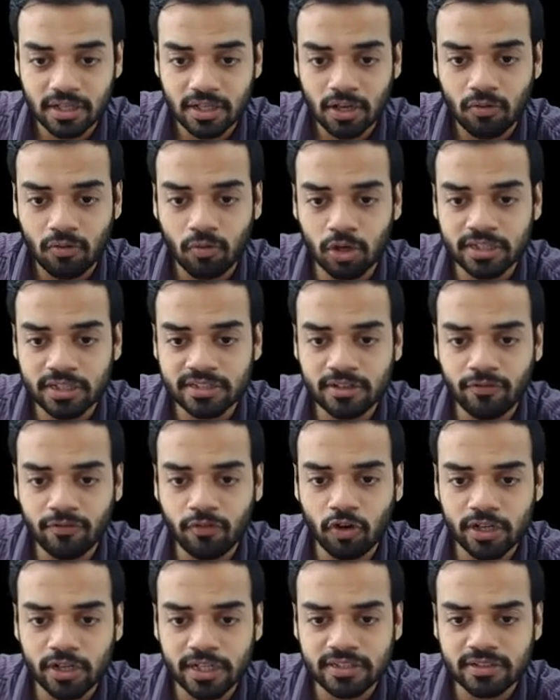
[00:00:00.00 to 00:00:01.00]
What is a
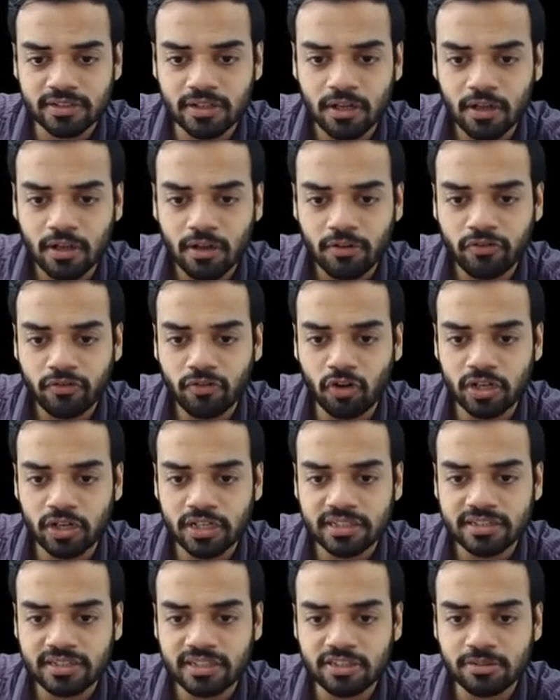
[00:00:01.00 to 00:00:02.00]
forest?
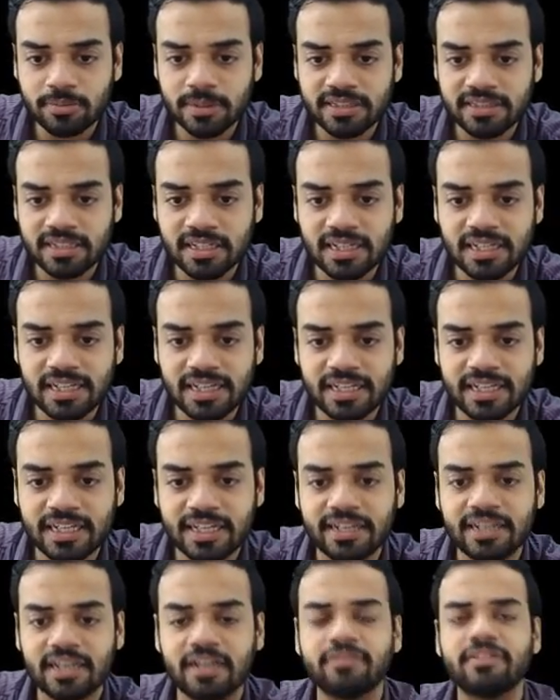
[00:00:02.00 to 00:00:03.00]
Forest is basically an
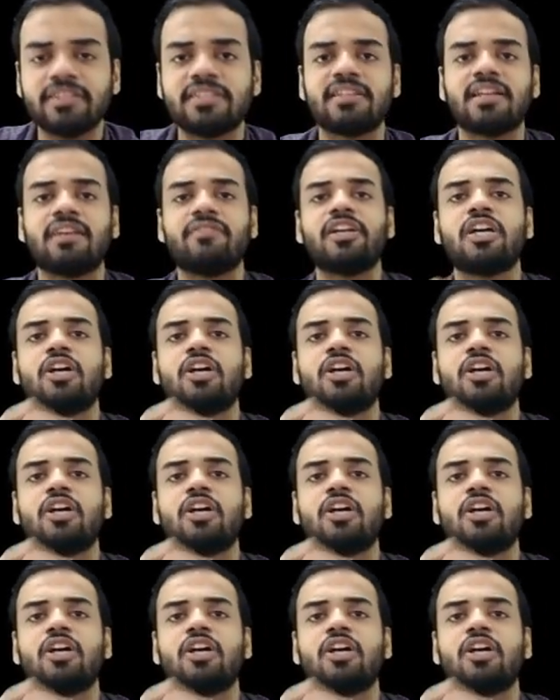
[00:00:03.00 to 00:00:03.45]
area which is having